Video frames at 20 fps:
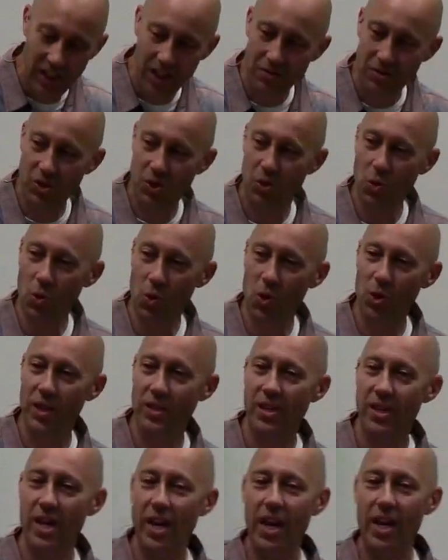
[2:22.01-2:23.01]
school at
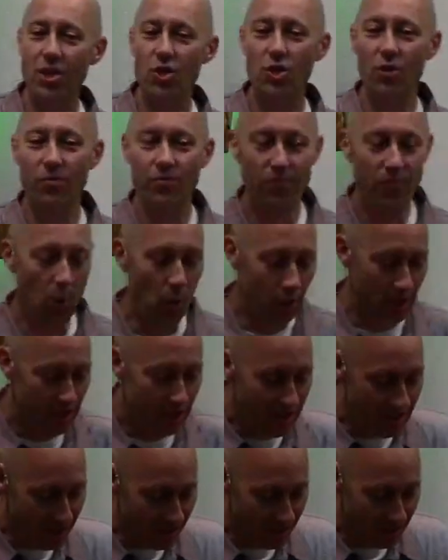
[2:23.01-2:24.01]
the age of
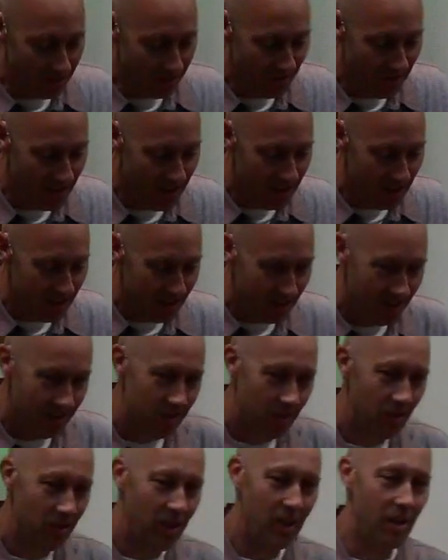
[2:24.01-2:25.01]
14.
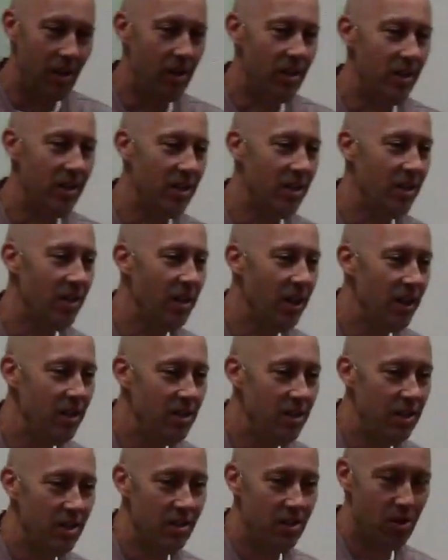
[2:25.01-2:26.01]
Don't get any
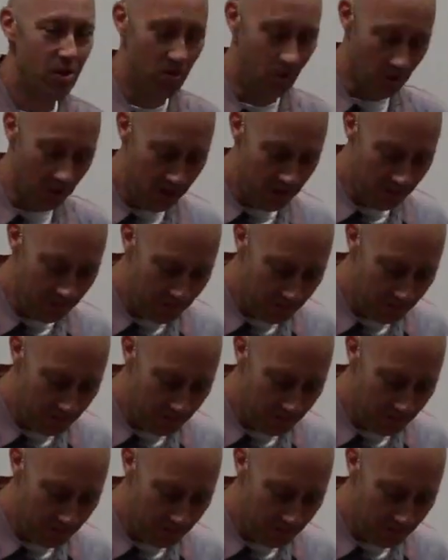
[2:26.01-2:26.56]
ideas, Soren.